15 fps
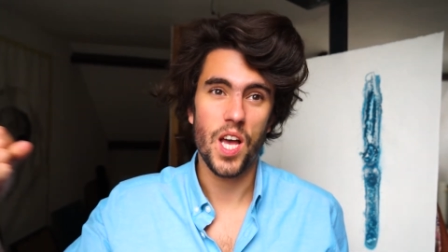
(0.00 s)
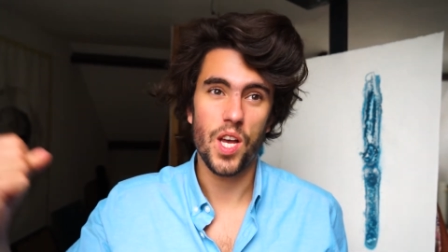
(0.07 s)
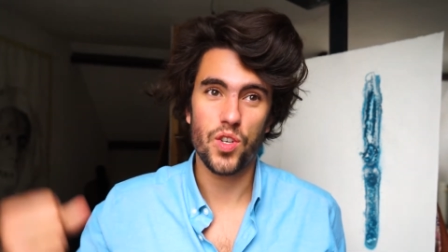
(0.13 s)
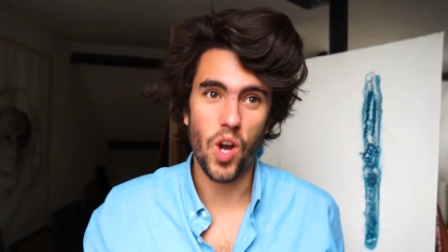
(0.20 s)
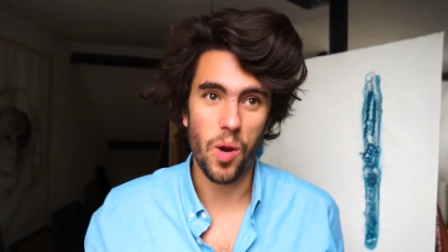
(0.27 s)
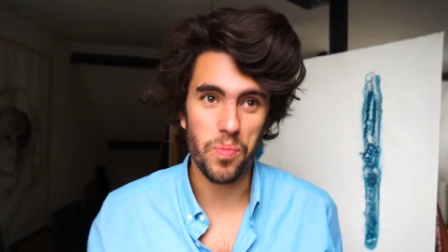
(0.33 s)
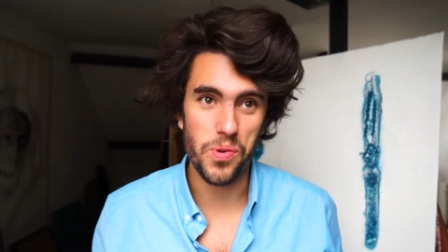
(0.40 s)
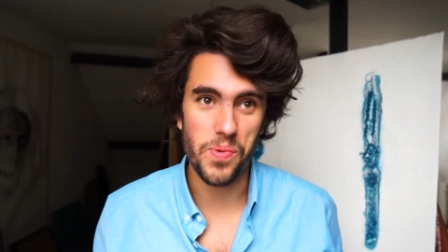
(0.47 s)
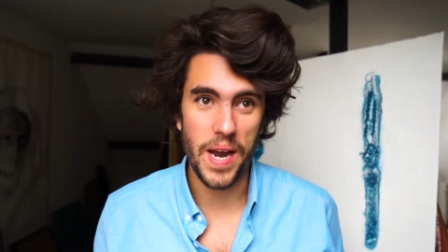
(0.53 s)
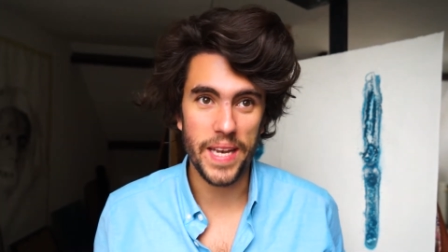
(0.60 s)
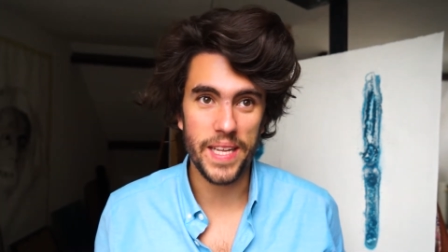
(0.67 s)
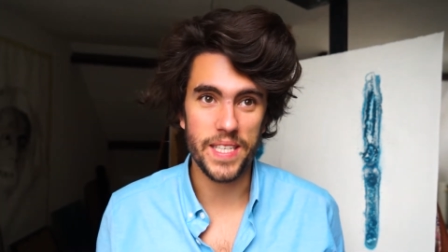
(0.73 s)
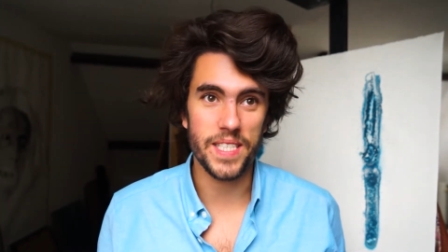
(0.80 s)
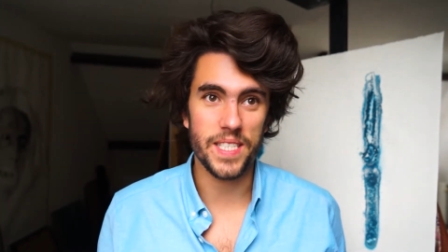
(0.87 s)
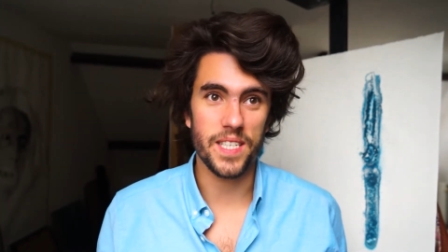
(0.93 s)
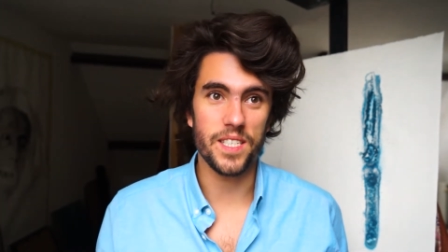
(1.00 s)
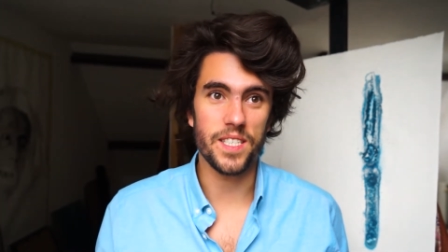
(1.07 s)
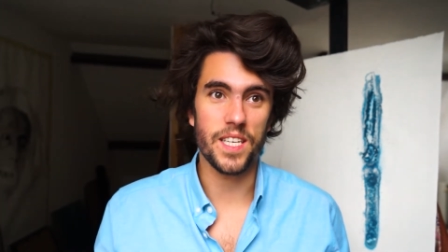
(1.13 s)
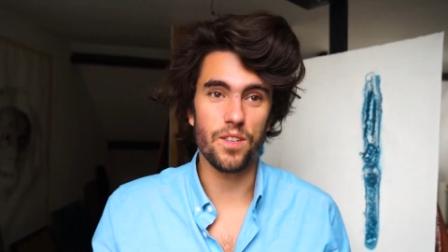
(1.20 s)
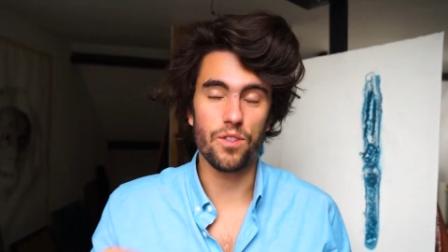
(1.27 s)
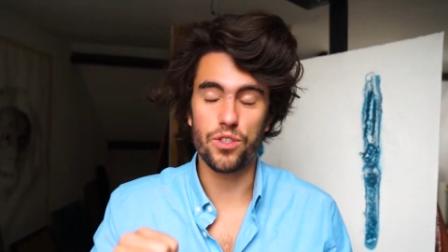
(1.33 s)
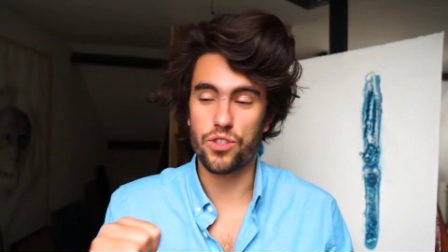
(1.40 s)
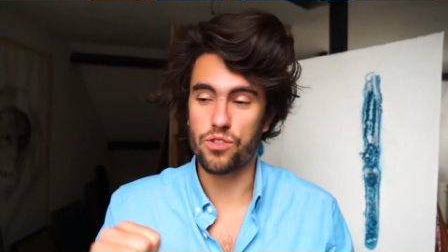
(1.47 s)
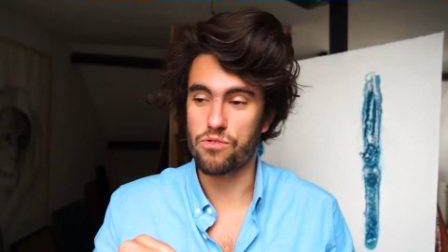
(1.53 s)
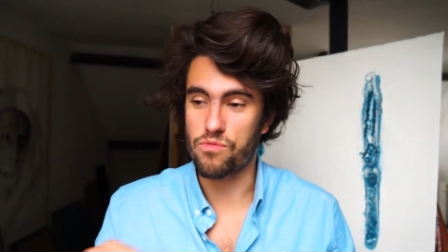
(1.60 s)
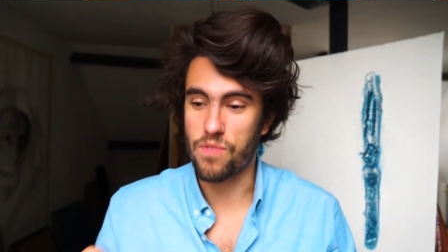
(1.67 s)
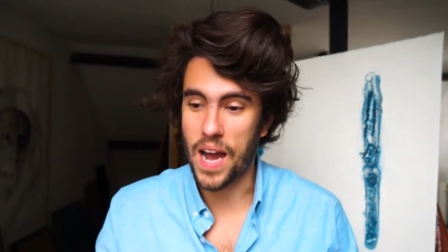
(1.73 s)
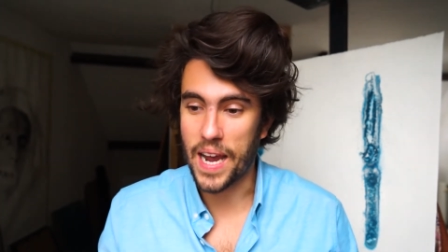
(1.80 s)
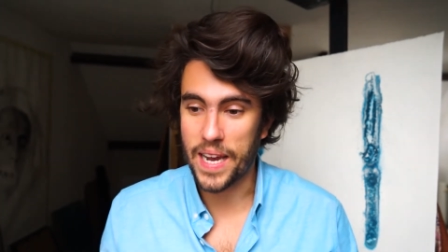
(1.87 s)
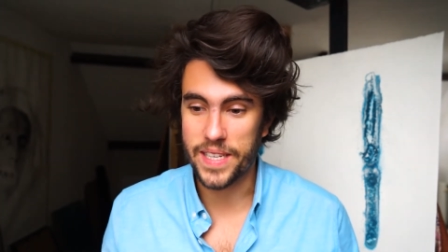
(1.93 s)
copywriting skills, and also
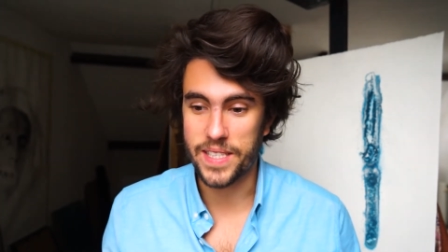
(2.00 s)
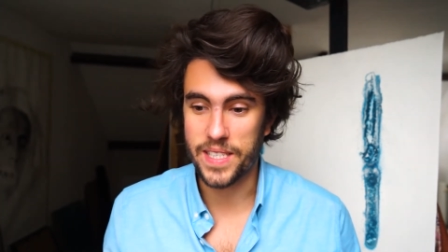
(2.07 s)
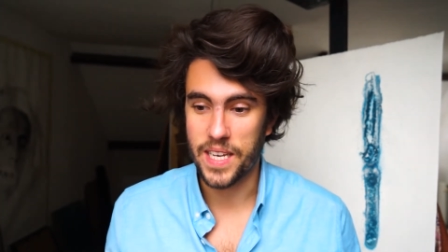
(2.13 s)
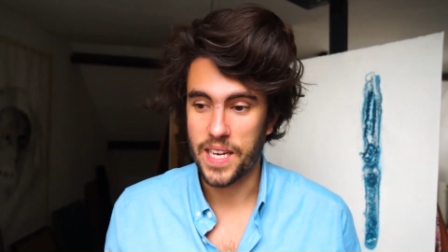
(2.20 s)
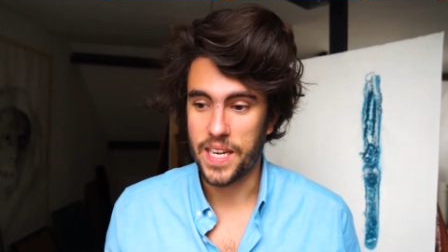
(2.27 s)
write